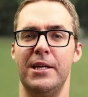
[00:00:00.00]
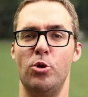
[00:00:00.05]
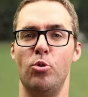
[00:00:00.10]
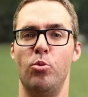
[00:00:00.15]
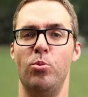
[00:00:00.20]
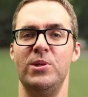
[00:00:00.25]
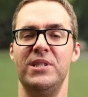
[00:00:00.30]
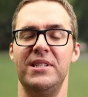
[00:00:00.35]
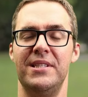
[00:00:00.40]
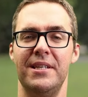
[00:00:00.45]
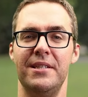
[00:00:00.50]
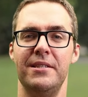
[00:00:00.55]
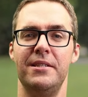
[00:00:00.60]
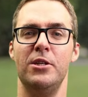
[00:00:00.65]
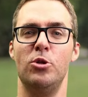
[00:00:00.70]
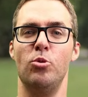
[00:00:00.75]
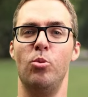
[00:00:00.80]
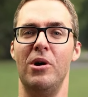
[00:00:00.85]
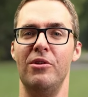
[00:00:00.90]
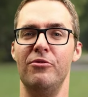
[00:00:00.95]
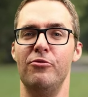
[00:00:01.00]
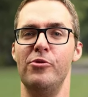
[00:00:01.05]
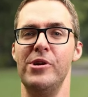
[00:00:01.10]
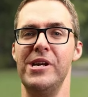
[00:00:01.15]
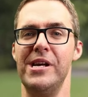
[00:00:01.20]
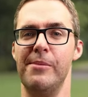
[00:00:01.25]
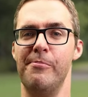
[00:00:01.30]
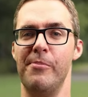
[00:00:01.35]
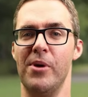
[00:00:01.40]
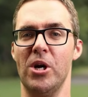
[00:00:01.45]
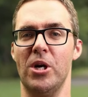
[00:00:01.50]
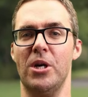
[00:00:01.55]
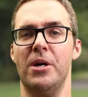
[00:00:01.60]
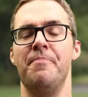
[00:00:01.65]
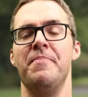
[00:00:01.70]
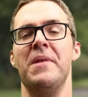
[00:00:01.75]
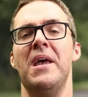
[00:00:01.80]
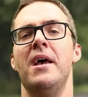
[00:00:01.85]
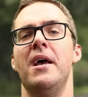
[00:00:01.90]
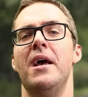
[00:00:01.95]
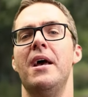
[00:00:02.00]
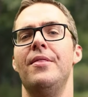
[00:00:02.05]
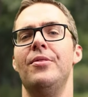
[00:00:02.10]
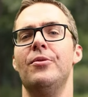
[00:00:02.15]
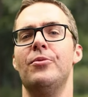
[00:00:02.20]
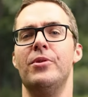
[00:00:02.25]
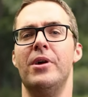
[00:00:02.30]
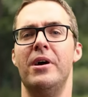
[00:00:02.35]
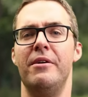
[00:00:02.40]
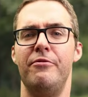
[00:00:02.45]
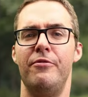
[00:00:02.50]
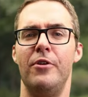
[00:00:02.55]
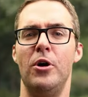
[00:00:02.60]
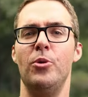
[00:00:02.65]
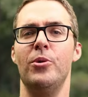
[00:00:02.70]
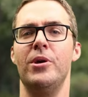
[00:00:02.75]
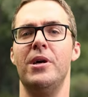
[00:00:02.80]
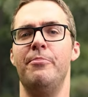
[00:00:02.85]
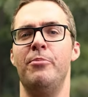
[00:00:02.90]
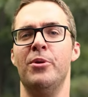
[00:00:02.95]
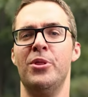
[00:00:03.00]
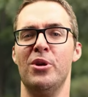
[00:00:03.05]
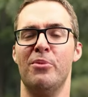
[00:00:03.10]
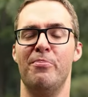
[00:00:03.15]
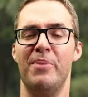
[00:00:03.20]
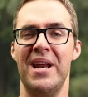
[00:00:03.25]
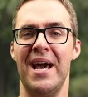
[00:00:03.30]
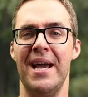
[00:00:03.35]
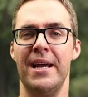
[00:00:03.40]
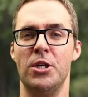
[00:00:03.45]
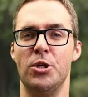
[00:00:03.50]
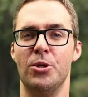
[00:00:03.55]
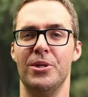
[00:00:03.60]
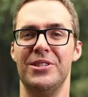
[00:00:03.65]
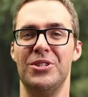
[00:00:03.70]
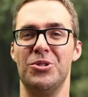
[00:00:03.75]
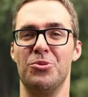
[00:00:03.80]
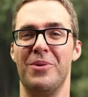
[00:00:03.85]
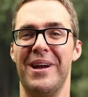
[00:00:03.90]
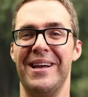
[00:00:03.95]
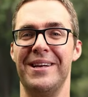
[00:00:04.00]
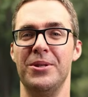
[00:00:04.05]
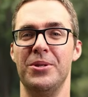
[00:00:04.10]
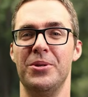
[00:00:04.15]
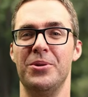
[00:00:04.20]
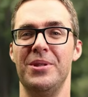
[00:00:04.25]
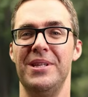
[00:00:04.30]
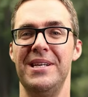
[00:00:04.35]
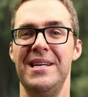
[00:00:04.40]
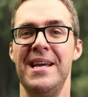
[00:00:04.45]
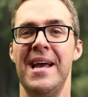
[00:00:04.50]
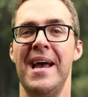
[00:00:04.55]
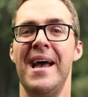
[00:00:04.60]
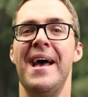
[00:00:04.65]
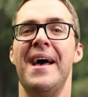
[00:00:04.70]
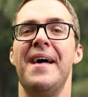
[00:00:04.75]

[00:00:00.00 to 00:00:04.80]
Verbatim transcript: that six to 12 week mark and they're not following up with their podiatrist regularly,